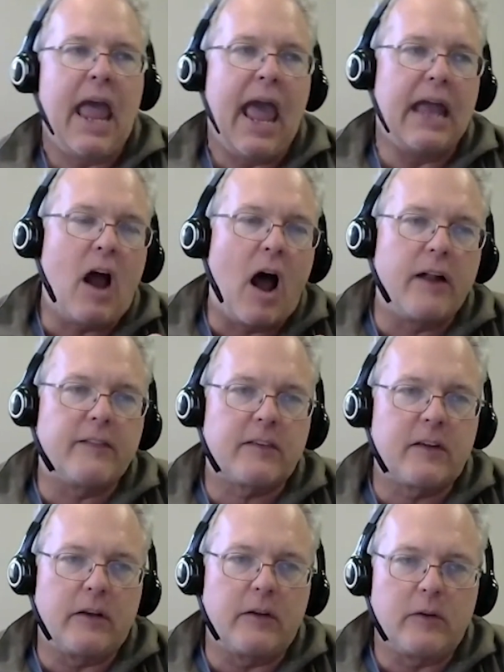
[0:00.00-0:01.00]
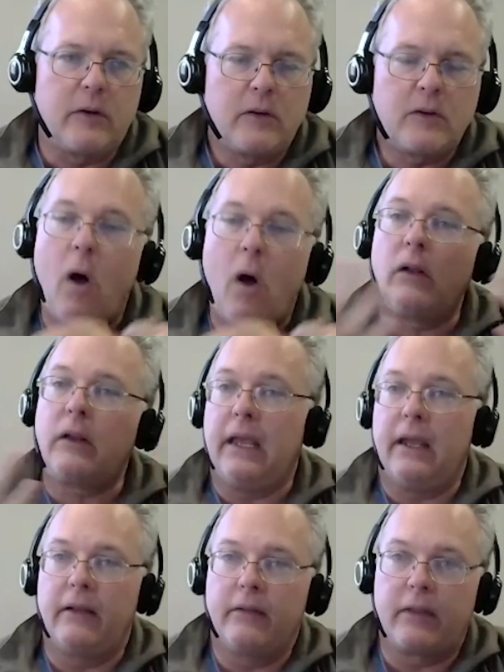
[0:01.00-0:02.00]
and constant
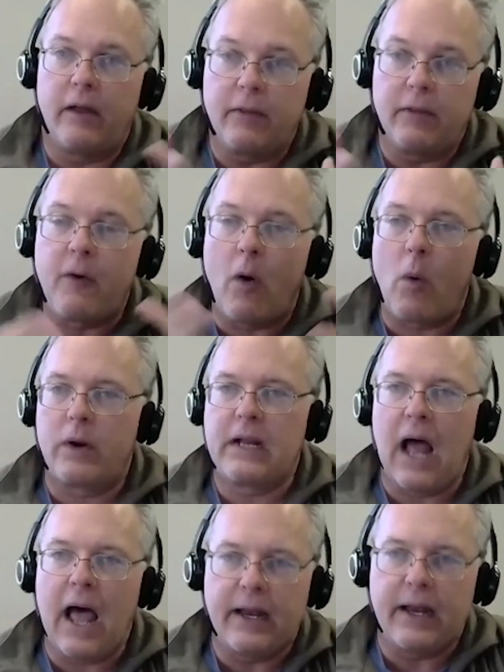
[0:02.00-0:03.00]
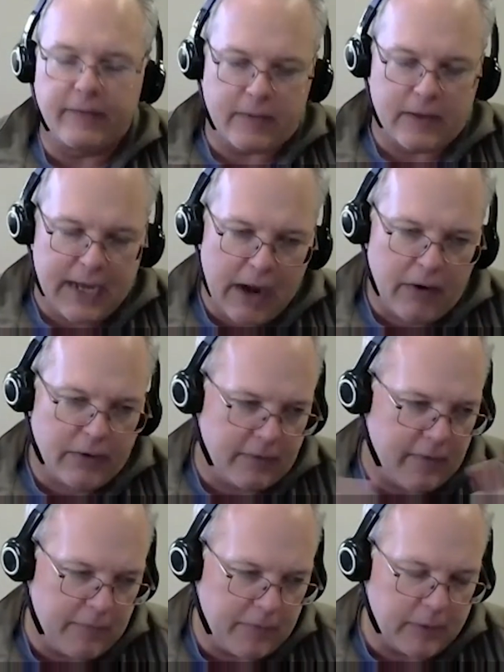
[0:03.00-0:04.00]
talking, the forward guidance, the
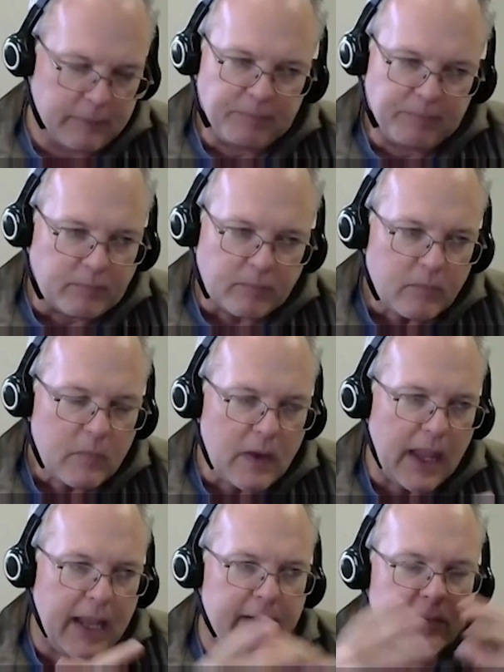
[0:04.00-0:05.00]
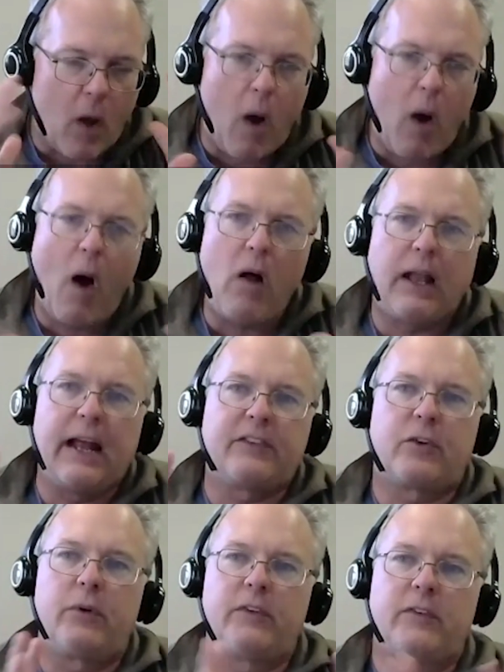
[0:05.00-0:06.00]
narrative effort, it's all
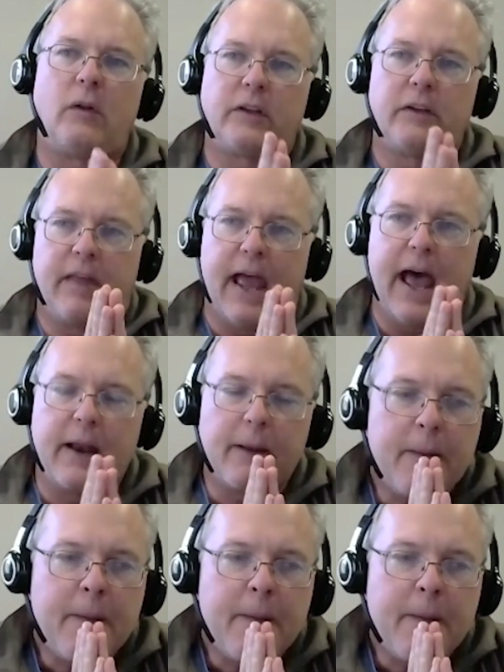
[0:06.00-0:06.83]
as a result of that.